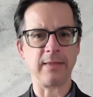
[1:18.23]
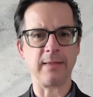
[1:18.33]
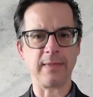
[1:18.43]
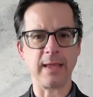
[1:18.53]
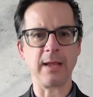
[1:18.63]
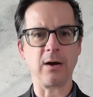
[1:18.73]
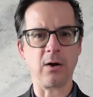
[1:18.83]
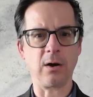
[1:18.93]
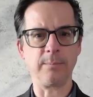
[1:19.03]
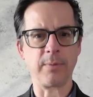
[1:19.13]
that they
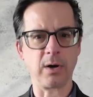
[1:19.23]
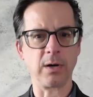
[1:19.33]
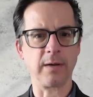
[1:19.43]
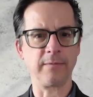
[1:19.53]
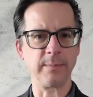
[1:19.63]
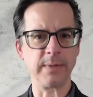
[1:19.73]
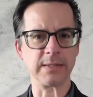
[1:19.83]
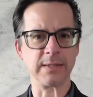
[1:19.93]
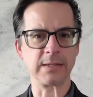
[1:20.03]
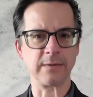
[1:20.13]
are part of the
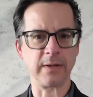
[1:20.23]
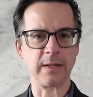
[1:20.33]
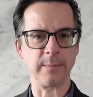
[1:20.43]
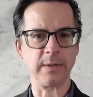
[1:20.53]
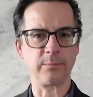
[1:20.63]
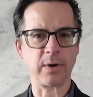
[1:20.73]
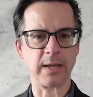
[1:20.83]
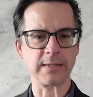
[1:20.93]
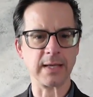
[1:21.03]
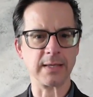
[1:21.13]
business development
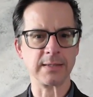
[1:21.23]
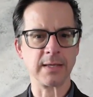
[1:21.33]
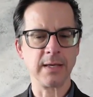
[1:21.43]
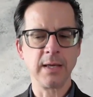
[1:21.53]
process.